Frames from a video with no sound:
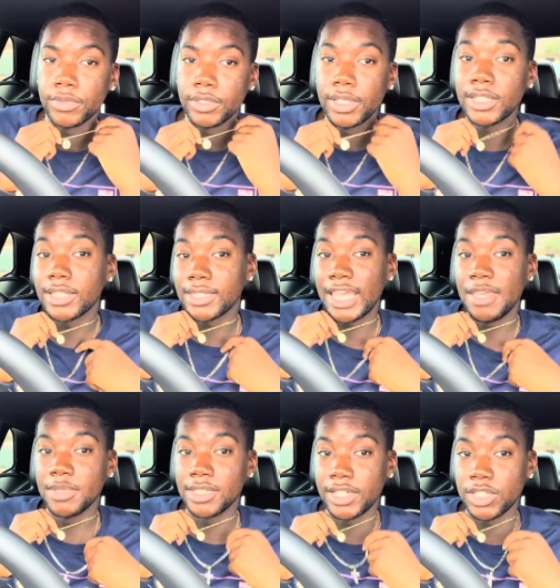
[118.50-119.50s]
It's the
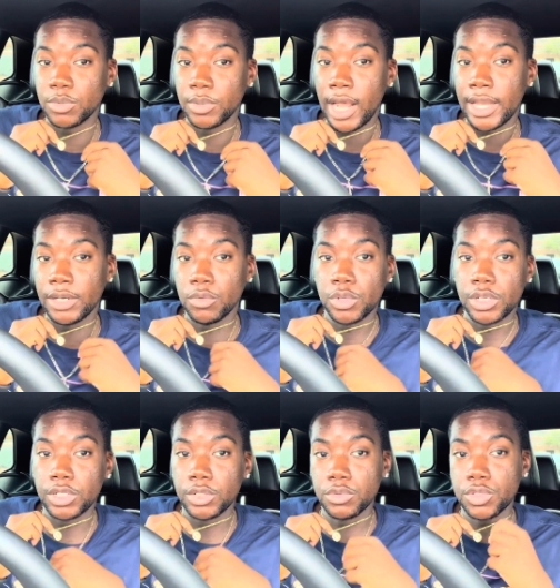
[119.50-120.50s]
same as this one. I didn't want
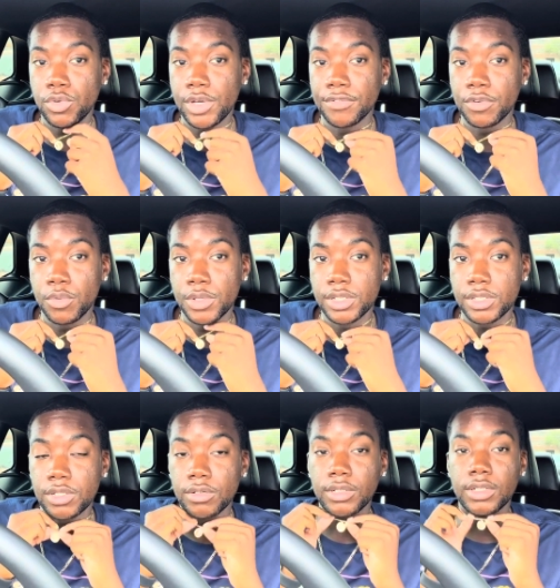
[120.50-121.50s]
to do two different ones,
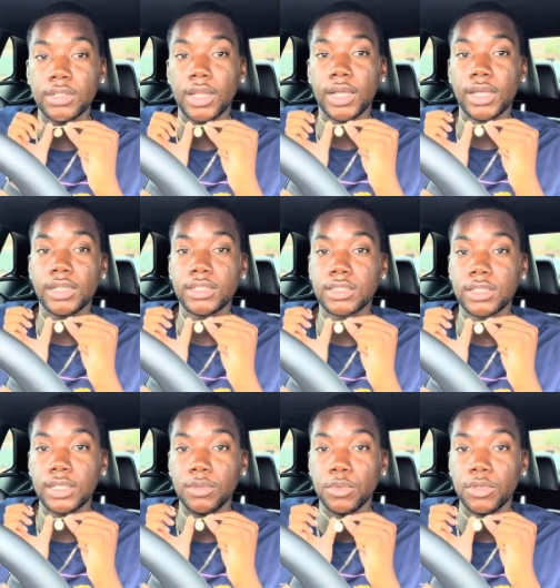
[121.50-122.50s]
so I got the
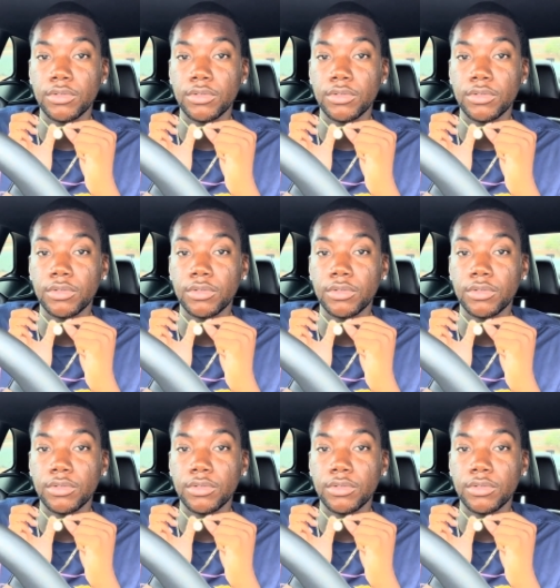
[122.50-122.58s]
same one